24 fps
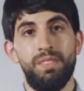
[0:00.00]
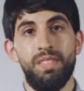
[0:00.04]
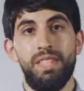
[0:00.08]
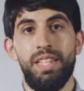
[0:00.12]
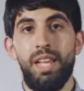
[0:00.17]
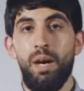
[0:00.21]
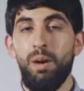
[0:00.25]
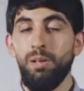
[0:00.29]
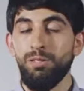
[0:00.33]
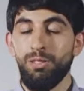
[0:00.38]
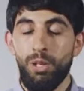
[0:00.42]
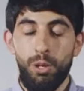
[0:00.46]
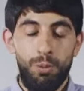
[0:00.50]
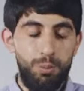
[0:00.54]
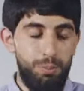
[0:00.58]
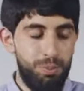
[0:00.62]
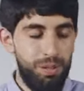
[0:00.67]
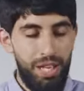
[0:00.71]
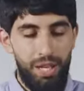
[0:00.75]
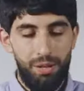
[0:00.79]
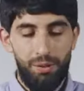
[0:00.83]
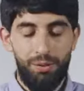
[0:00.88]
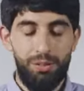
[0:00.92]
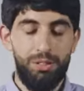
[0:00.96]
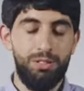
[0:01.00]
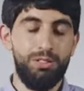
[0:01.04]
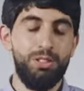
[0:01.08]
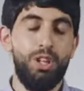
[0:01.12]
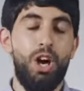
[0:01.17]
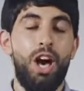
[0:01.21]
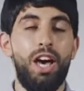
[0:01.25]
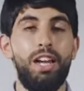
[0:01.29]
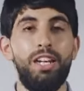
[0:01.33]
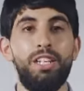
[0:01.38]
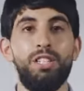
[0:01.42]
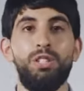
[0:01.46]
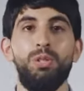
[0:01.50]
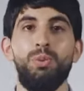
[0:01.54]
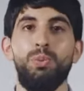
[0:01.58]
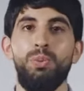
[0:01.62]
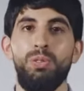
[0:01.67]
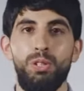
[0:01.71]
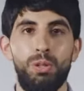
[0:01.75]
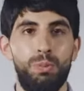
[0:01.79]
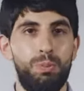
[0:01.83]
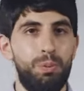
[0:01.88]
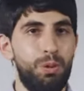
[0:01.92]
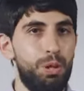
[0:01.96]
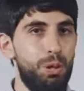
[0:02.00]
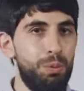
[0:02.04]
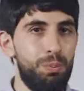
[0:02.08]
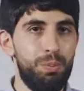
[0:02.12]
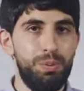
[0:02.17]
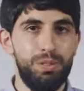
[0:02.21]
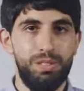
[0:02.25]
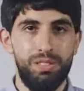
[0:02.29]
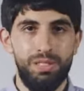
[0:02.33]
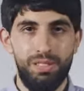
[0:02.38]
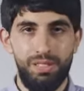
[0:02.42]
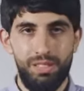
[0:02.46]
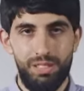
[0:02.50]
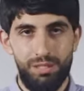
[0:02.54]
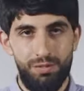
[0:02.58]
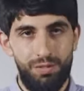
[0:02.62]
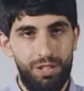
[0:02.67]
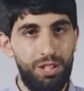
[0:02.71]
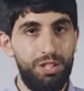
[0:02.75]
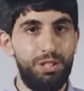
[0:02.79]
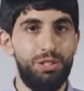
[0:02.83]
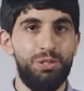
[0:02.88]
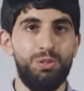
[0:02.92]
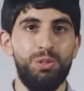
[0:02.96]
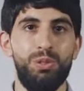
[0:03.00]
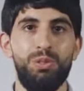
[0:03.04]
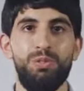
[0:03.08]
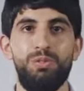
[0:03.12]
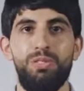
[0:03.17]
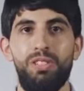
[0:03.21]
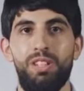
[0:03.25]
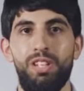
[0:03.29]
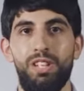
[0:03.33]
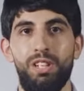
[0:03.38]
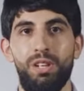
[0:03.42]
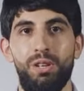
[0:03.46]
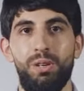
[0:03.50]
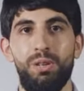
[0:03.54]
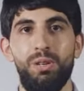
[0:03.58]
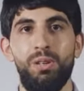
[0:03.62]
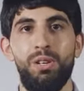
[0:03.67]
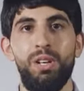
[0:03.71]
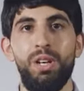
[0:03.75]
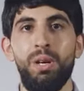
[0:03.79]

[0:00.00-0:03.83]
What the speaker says: Now, I don't plan on enlightening you with your purpose in this very short video,